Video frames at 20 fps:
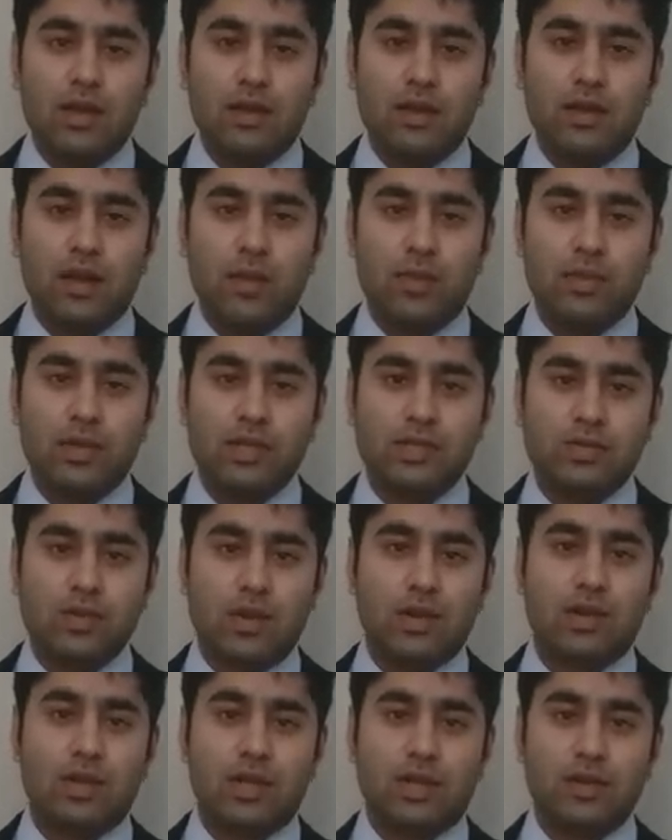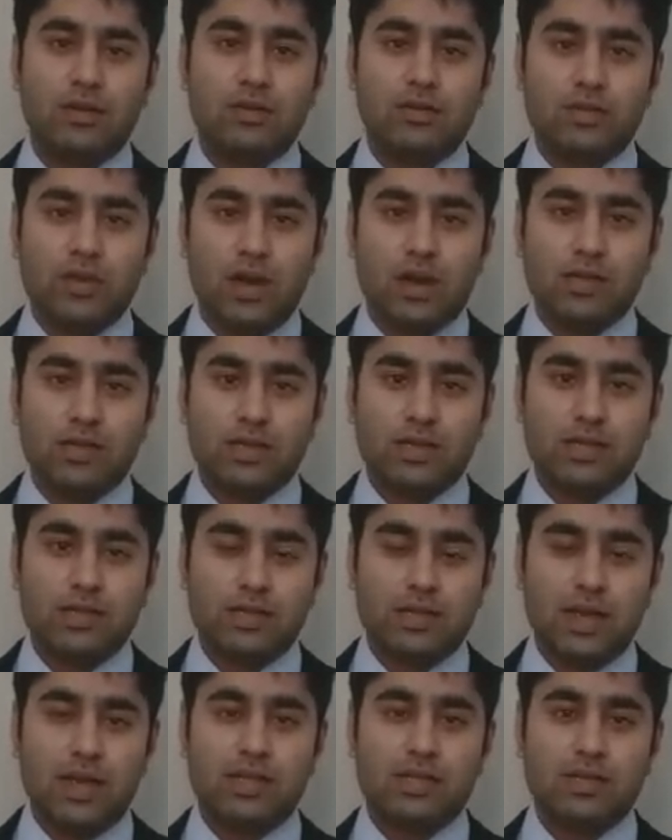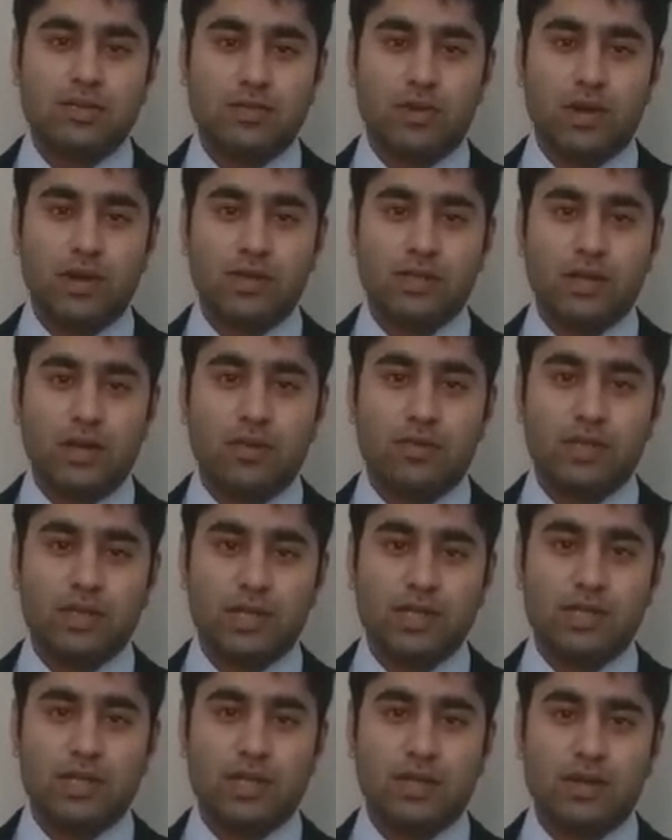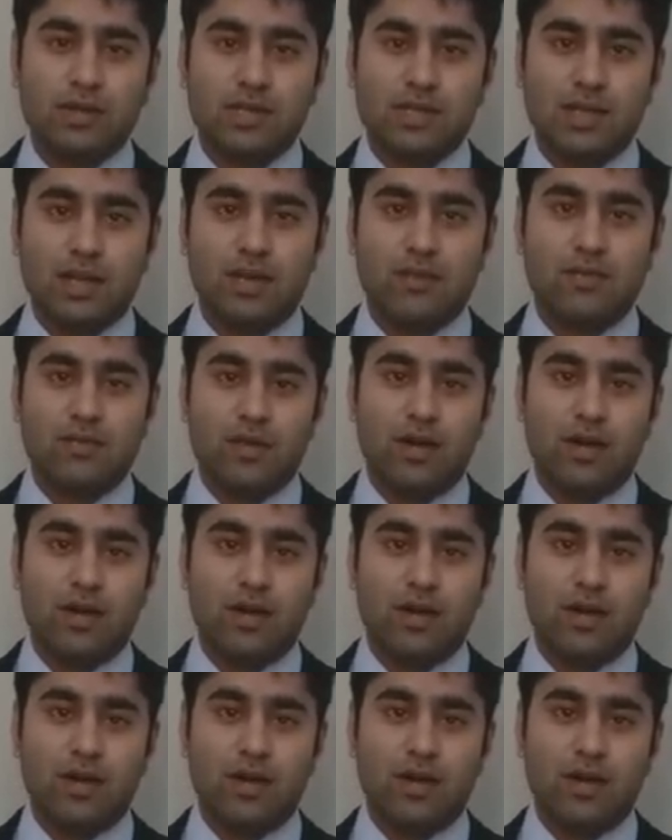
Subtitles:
The companies run clinical trials to test drugs that are potentially unsafe